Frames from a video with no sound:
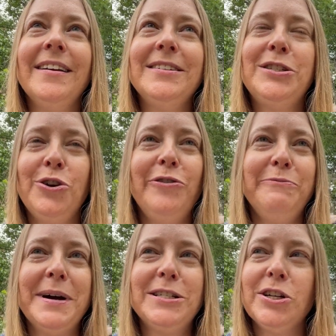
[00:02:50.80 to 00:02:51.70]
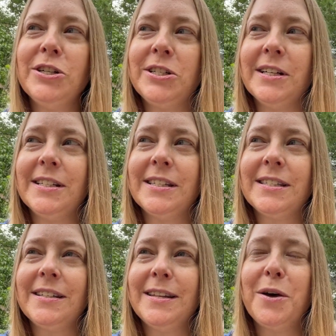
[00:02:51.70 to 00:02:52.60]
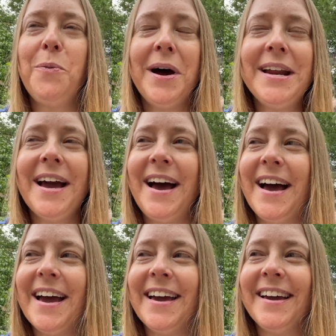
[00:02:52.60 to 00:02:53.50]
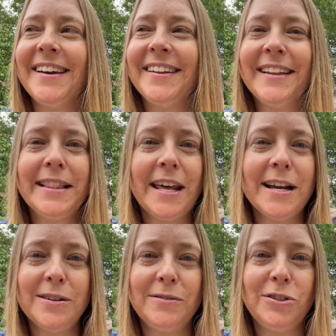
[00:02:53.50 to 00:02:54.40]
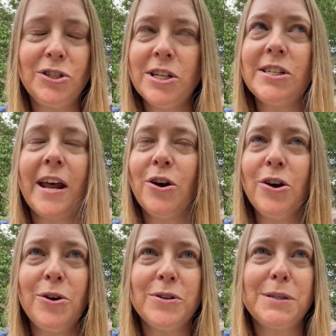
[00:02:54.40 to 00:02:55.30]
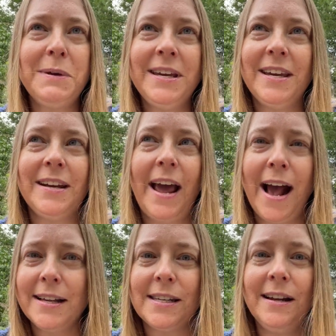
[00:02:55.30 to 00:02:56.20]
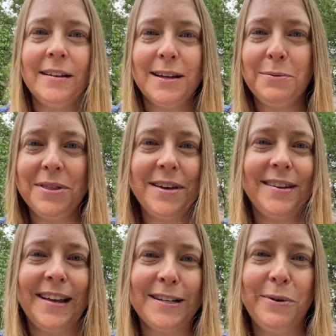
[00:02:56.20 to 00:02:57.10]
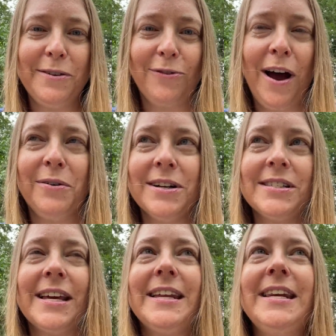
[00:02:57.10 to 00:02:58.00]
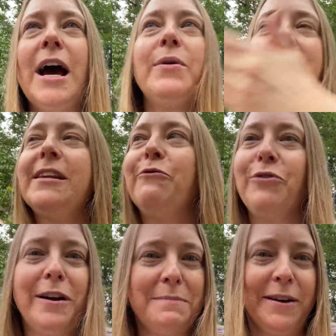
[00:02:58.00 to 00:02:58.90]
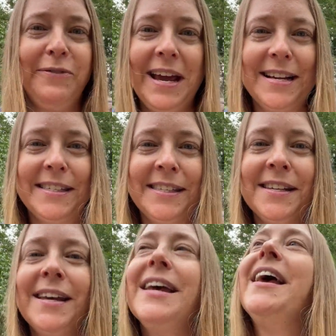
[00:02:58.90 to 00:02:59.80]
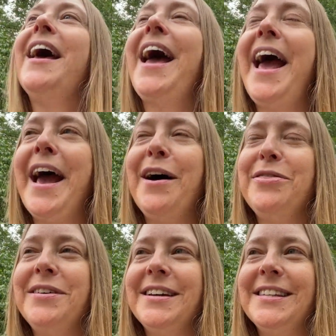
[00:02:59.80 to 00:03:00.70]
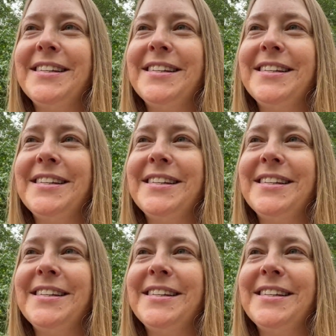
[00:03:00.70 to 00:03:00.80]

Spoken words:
two of my churches, the one guy like that I just had heard speaking accidentally within like 24 hours, like now he's in front of my face at this